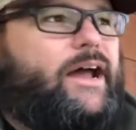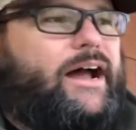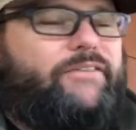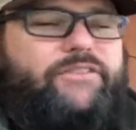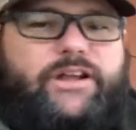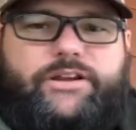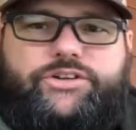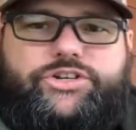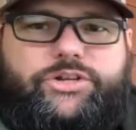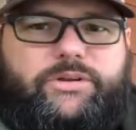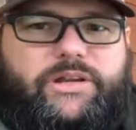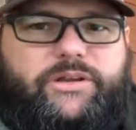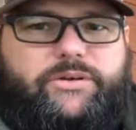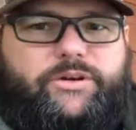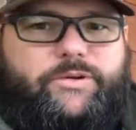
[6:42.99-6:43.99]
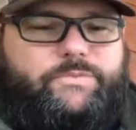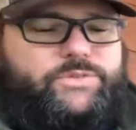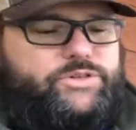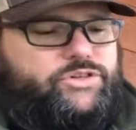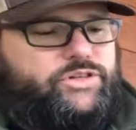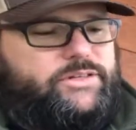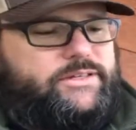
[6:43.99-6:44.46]
I've done it shooting
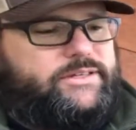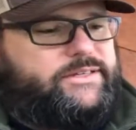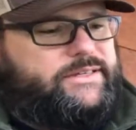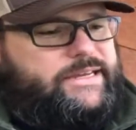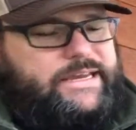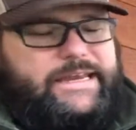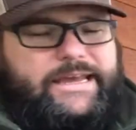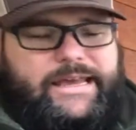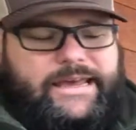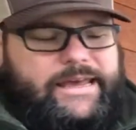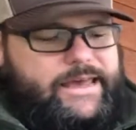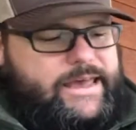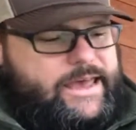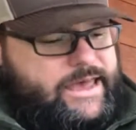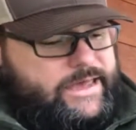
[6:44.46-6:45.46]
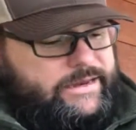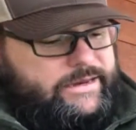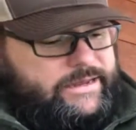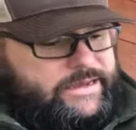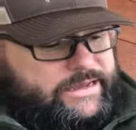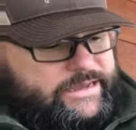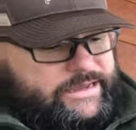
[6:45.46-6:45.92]
groups just to see,
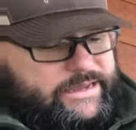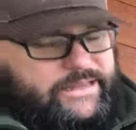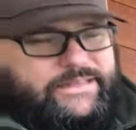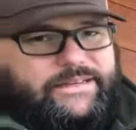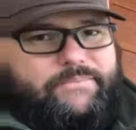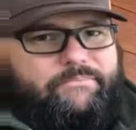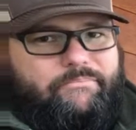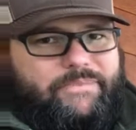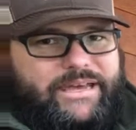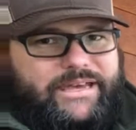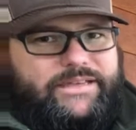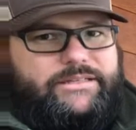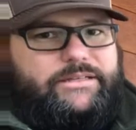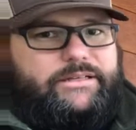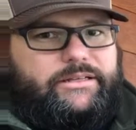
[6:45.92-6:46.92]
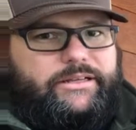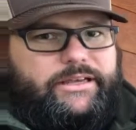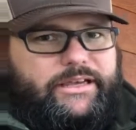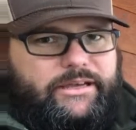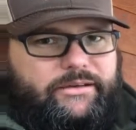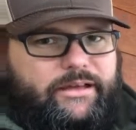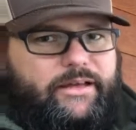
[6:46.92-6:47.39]
and it's
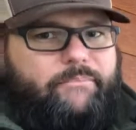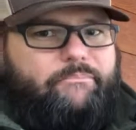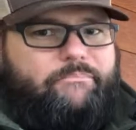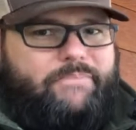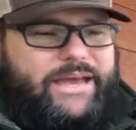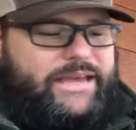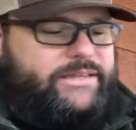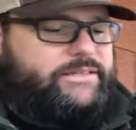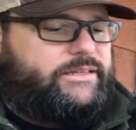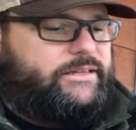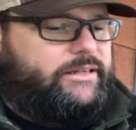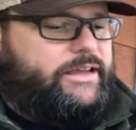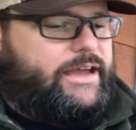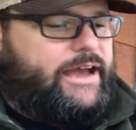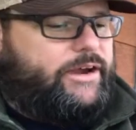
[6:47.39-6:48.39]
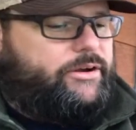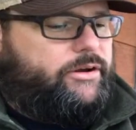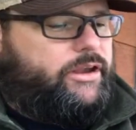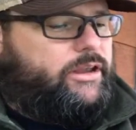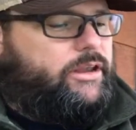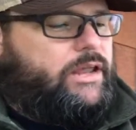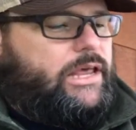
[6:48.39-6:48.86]
amazingly
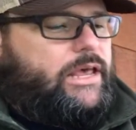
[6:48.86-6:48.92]
accurate.